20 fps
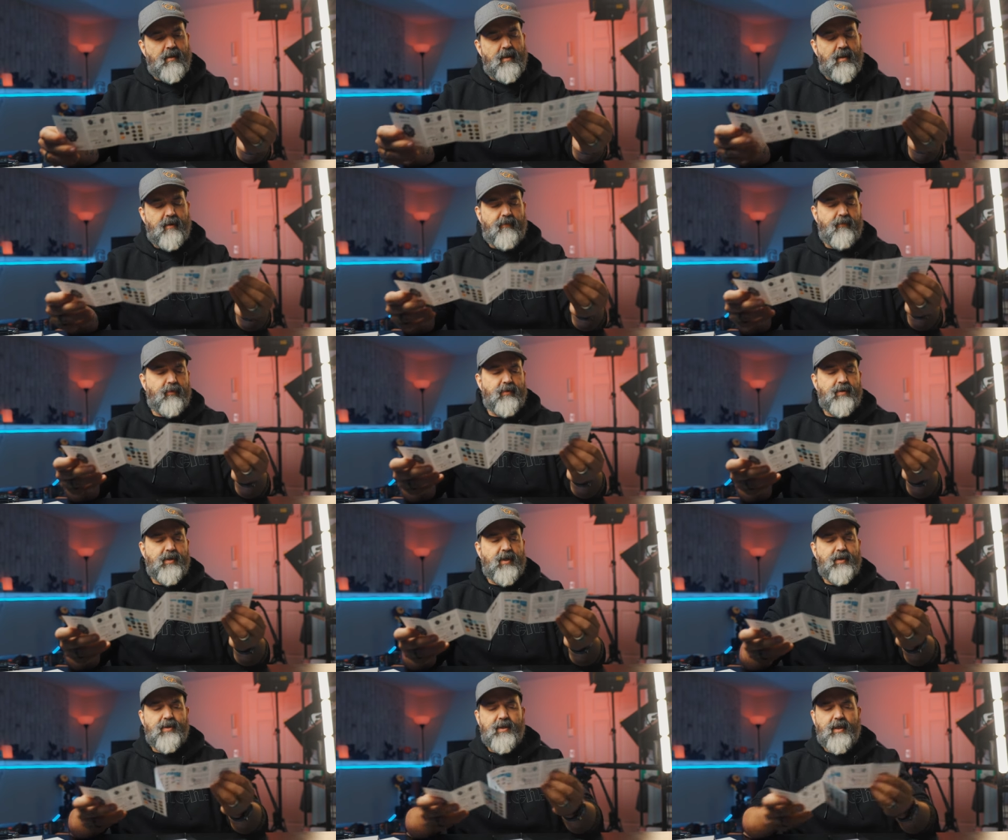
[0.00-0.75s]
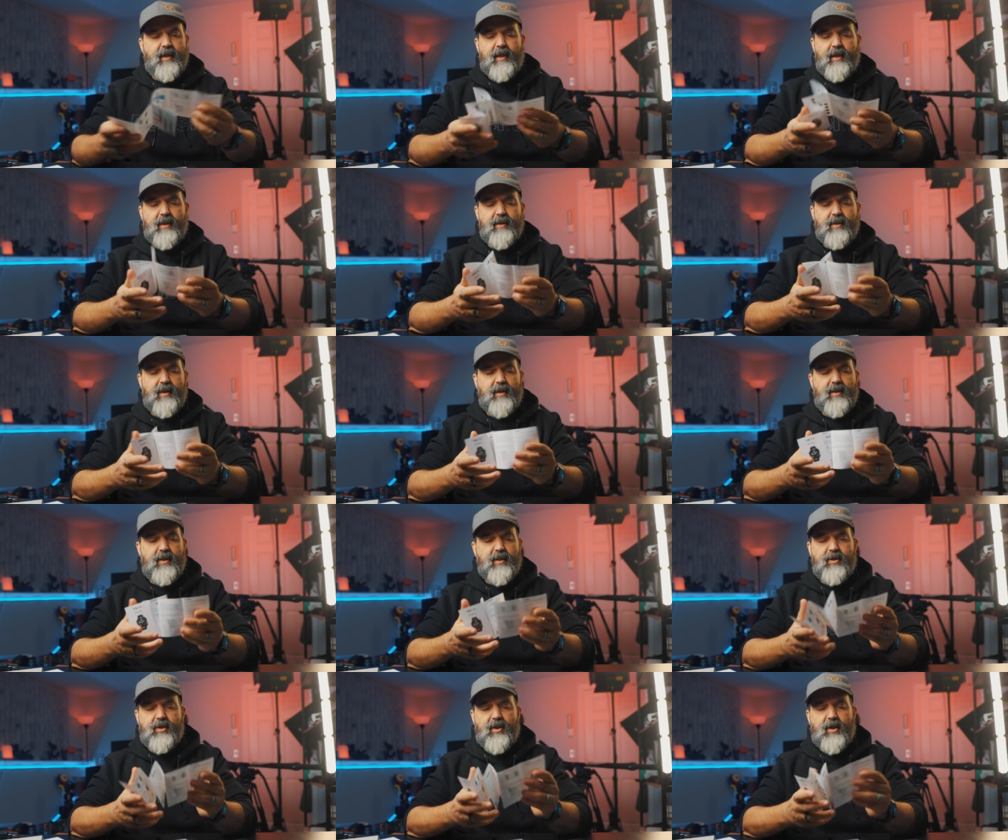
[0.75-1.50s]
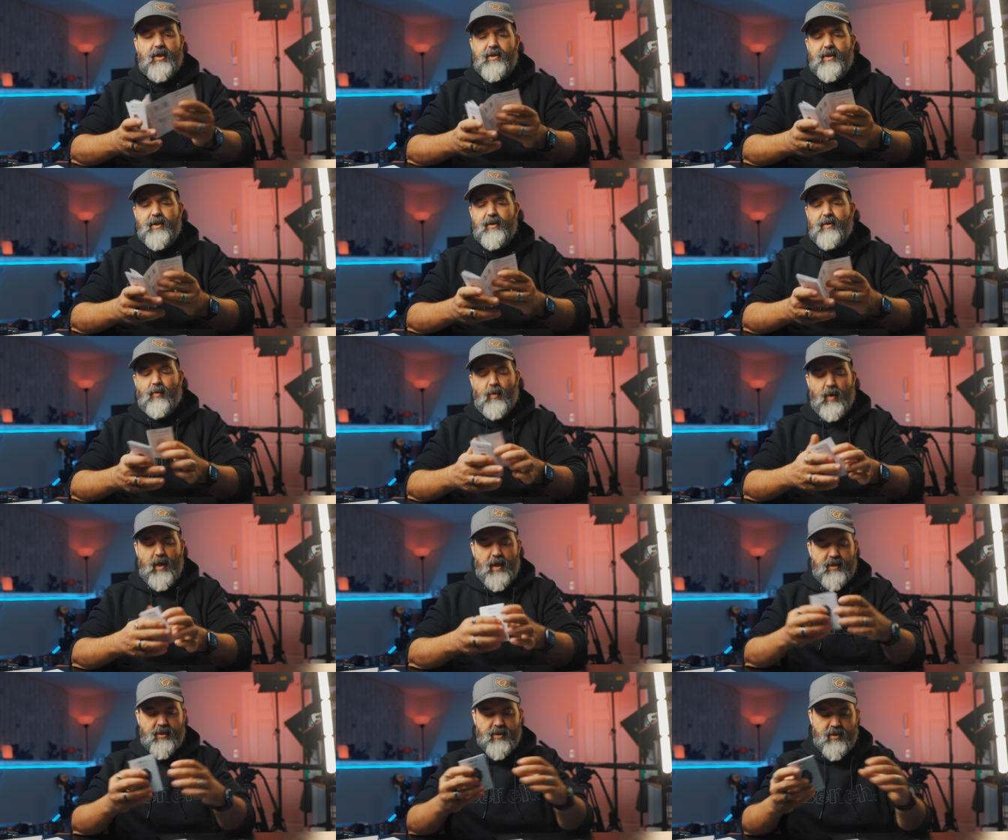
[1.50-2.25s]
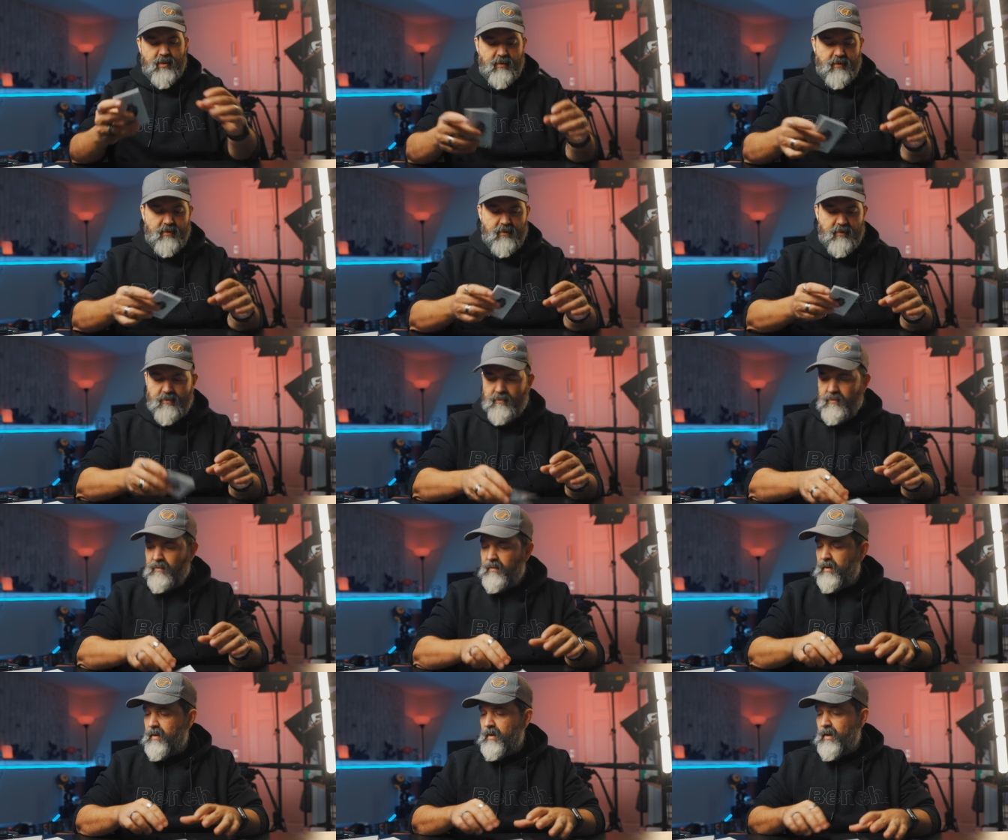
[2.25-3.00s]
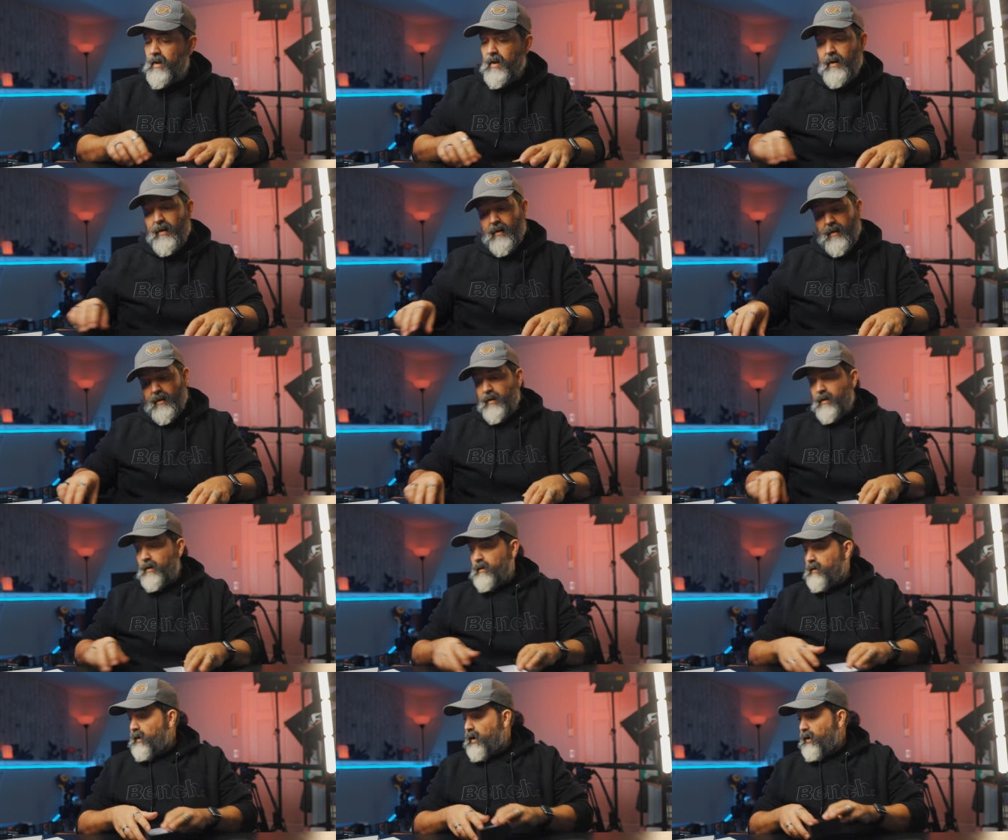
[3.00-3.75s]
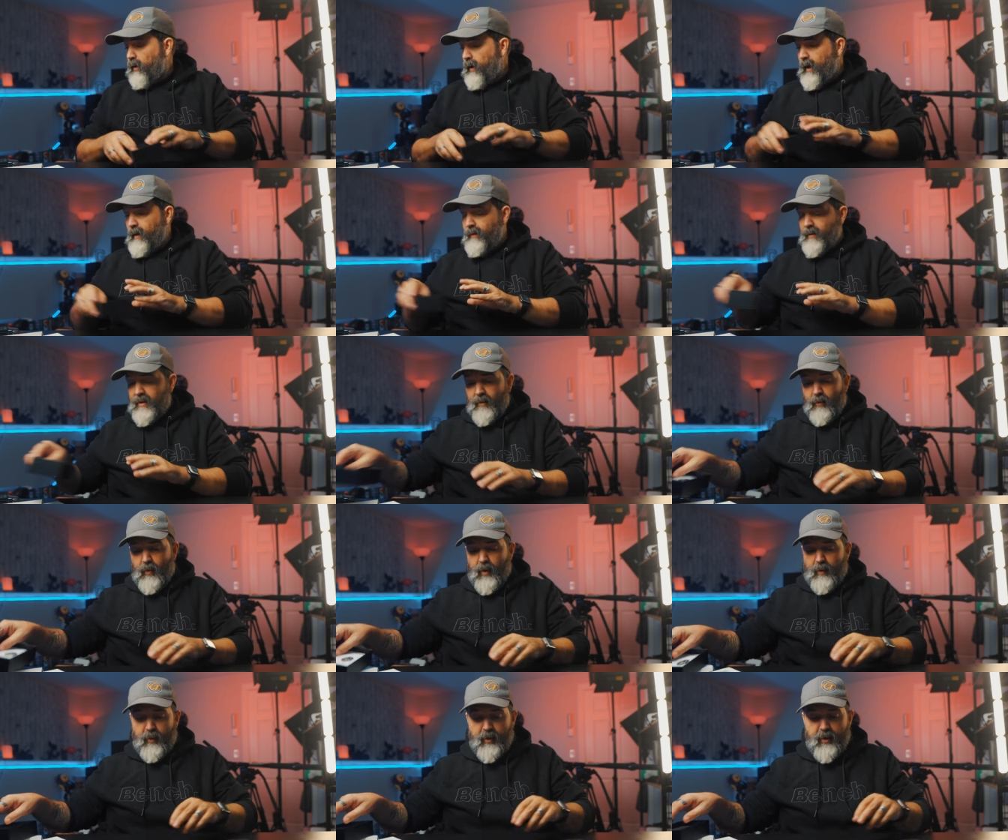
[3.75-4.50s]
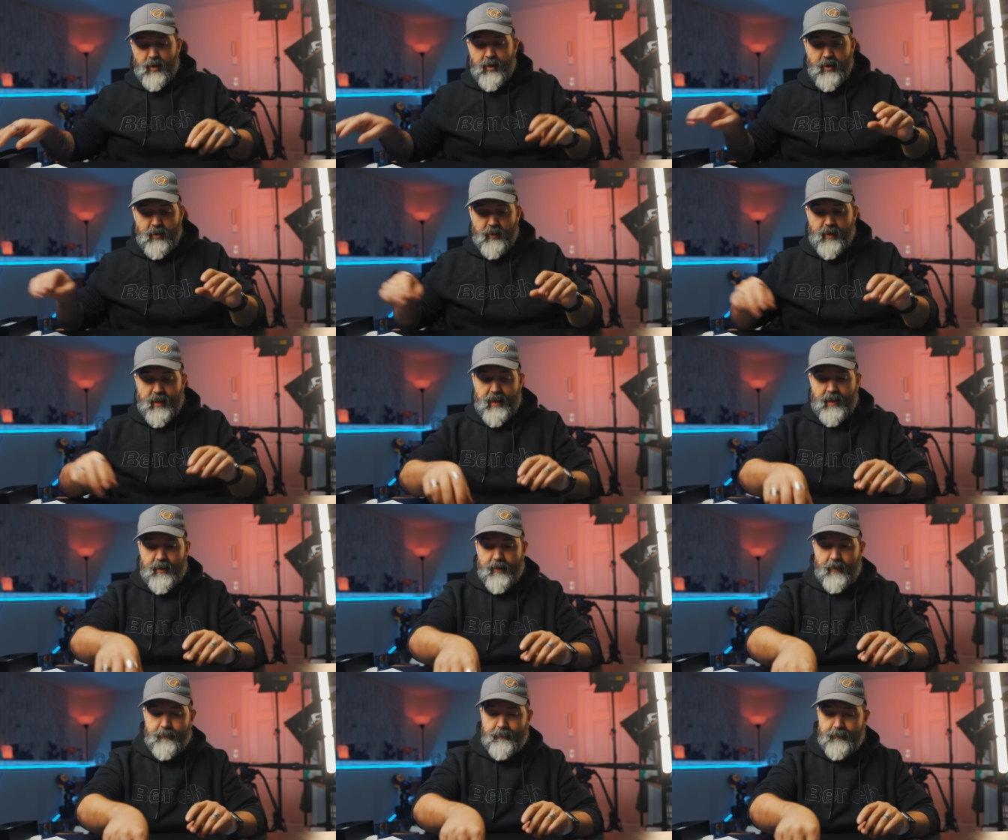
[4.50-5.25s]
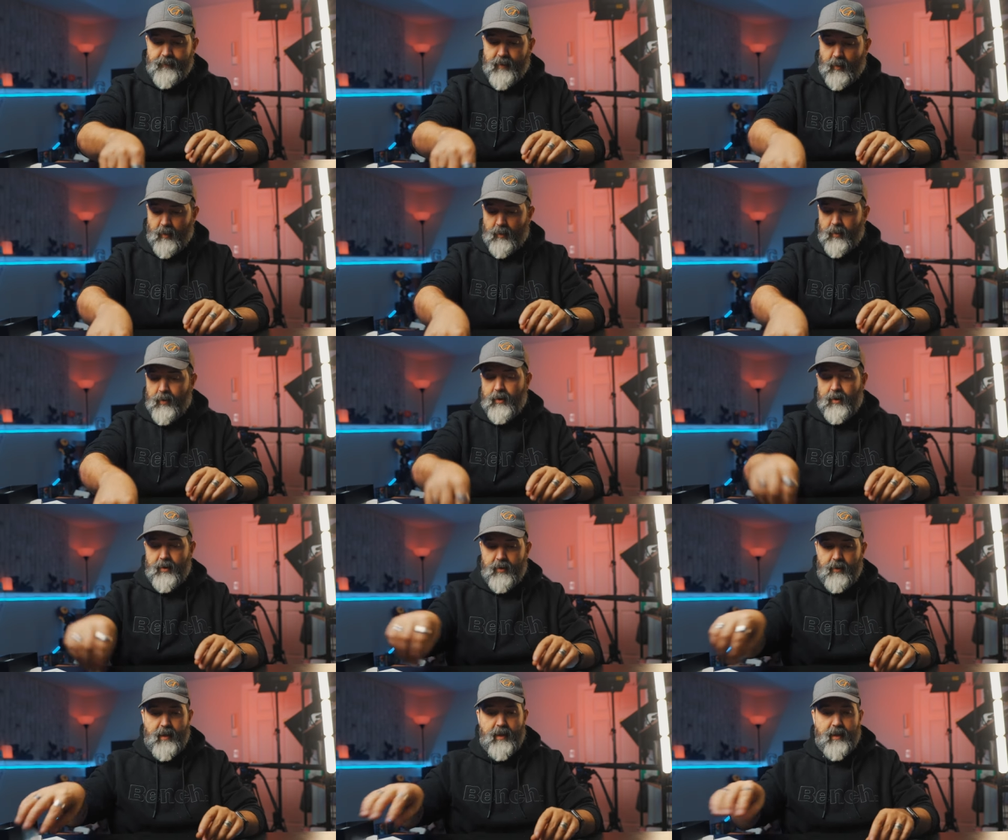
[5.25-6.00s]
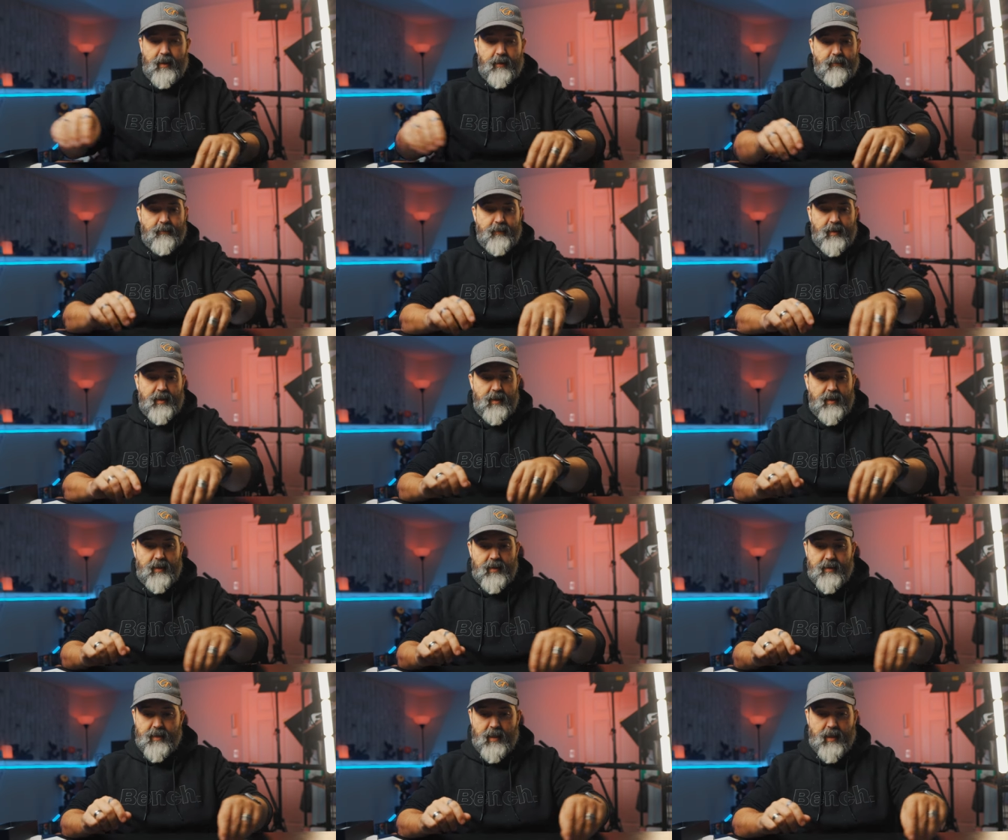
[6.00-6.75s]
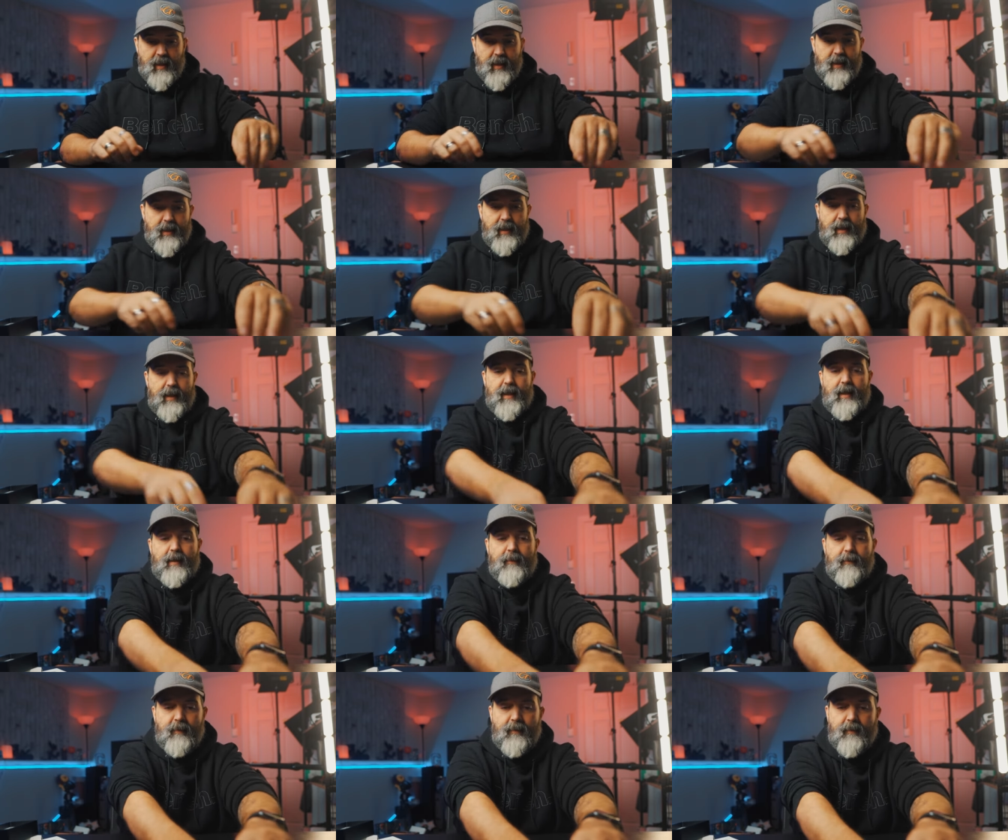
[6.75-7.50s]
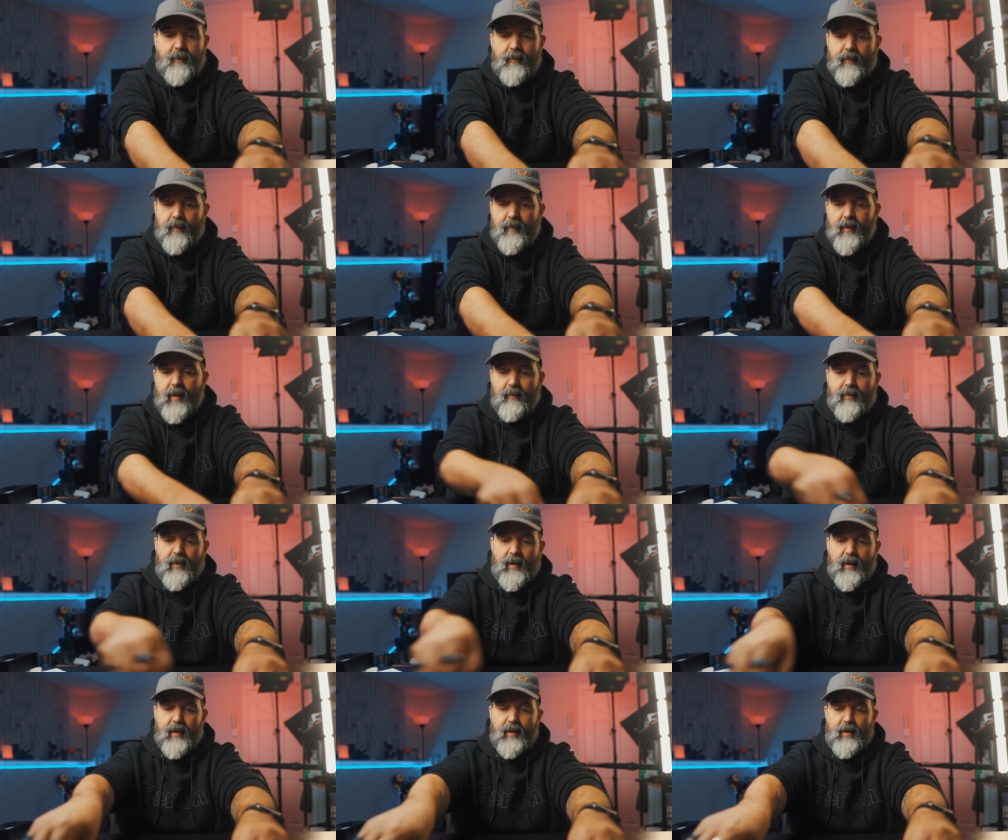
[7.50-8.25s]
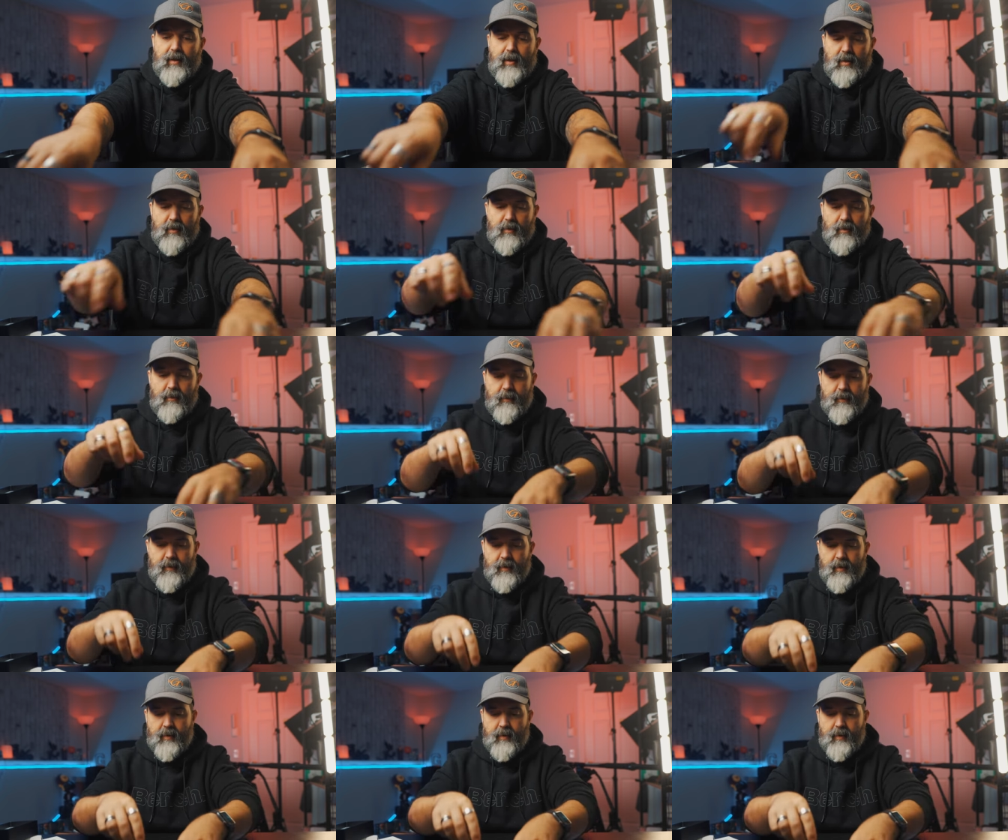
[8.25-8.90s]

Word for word: Earphone charging, I guess, you just charge it in the watch. Okay, so what we're gonna do here, what we're gonna do here is I am unplugging you.